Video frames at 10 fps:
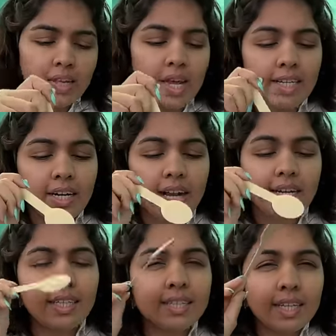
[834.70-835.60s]
I tried
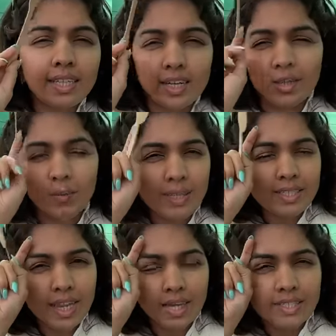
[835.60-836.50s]
this at the other
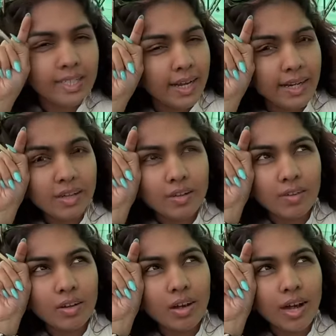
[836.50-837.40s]
place last night.
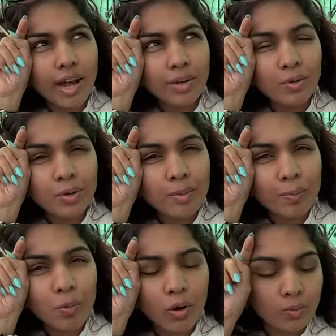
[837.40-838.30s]
I don't
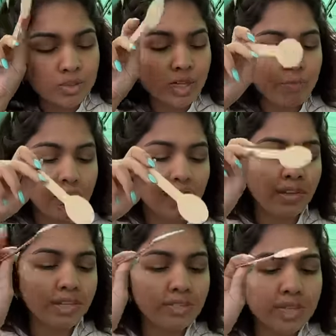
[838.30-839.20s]
remember what was that parlor.
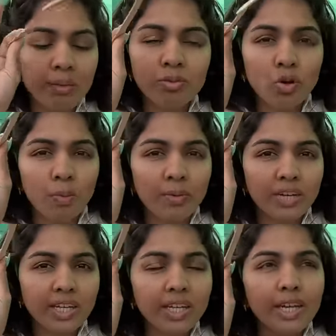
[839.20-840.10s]
It's same
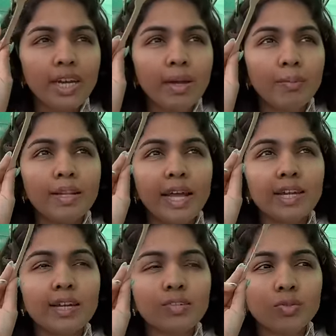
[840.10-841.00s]
strawberry, but then
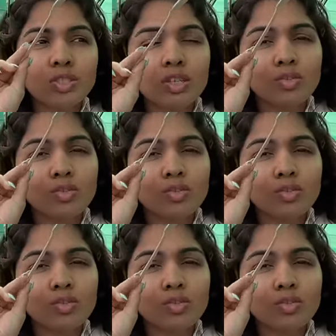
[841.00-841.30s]
it was the